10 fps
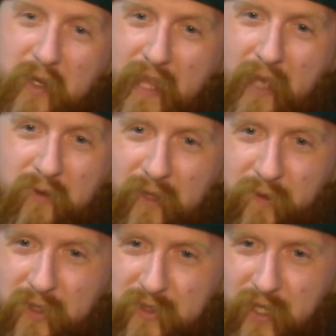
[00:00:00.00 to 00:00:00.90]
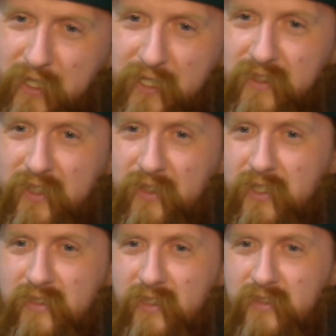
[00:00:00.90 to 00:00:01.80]
know that when I first started. So
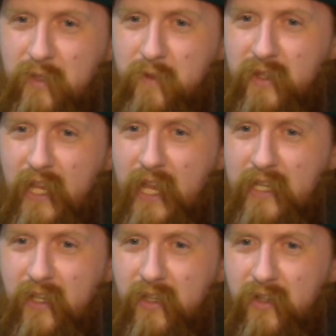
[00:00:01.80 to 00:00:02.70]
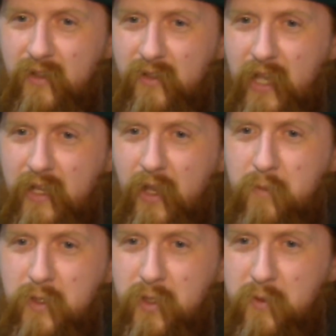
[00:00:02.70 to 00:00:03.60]
it's something that I had to kind of
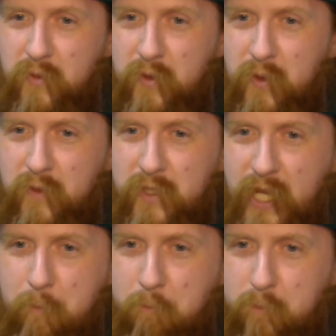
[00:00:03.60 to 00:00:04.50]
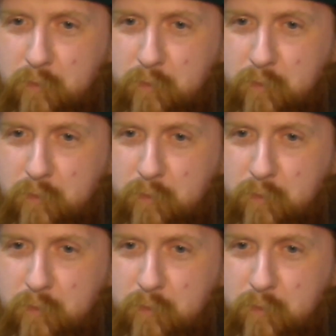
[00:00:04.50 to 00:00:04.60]
come to terms with over time.